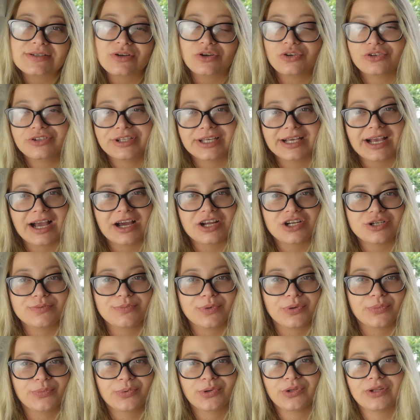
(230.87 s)
All the
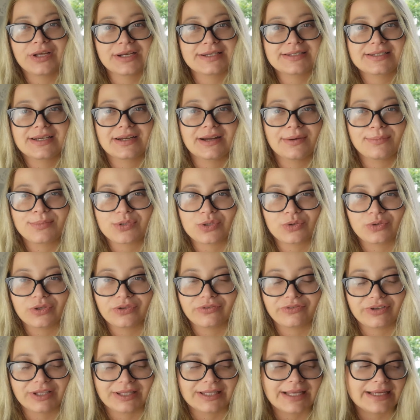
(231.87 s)
cashmere products are absolutely
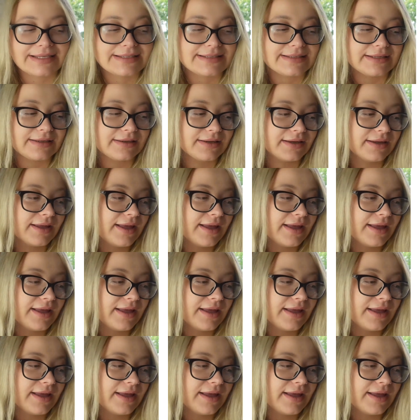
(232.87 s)
fantastic.